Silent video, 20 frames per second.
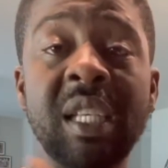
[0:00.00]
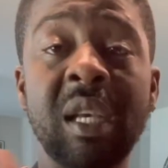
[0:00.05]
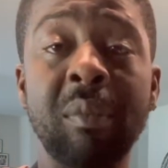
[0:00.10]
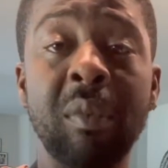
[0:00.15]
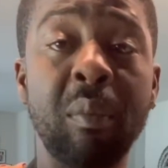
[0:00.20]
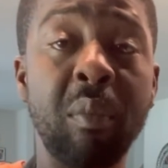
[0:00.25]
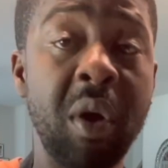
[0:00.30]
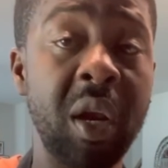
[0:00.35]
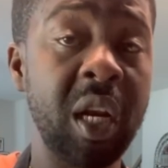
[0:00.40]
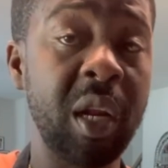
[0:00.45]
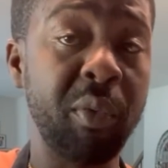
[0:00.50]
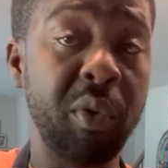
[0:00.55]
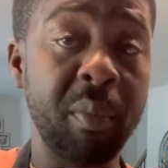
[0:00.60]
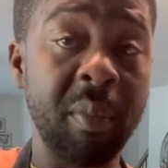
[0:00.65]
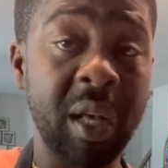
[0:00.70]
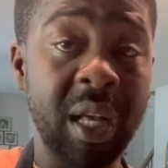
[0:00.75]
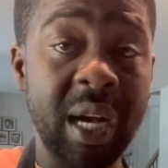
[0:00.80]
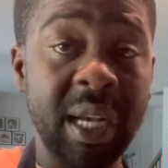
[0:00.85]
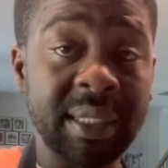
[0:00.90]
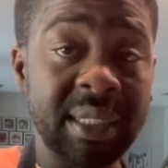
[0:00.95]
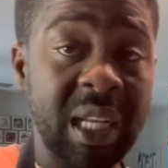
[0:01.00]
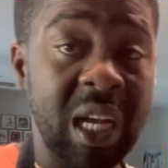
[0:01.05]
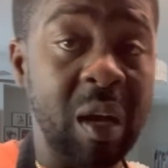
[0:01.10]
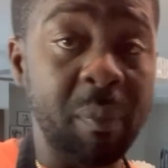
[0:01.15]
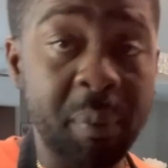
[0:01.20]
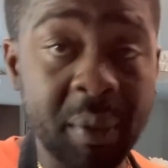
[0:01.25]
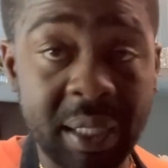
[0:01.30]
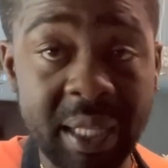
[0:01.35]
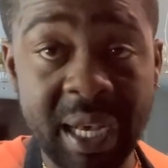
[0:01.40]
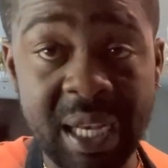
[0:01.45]
I'm gonna bring them home because the
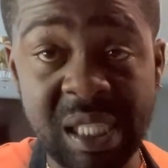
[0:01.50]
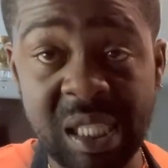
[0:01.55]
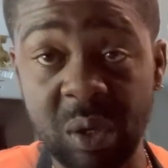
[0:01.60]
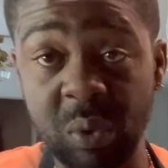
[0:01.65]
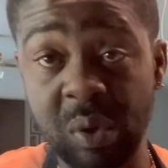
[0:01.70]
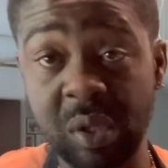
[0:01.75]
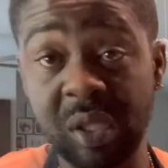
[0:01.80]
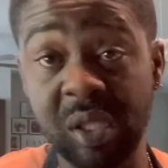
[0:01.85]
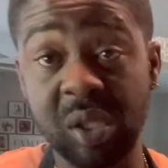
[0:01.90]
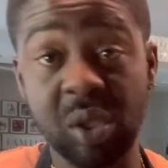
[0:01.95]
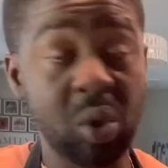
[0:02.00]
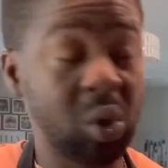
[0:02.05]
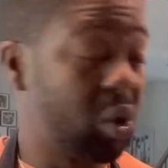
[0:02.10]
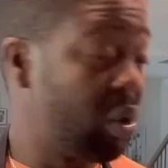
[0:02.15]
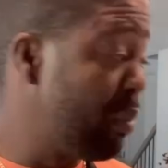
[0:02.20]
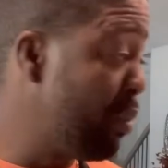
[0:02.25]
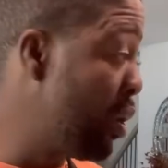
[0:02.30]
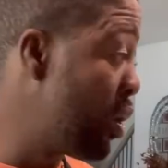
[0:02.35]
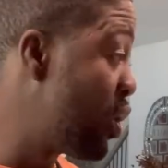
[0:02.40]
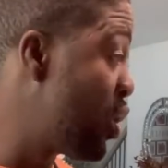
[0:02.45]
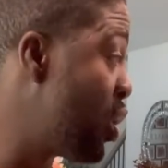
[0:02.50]
appetizer was so much.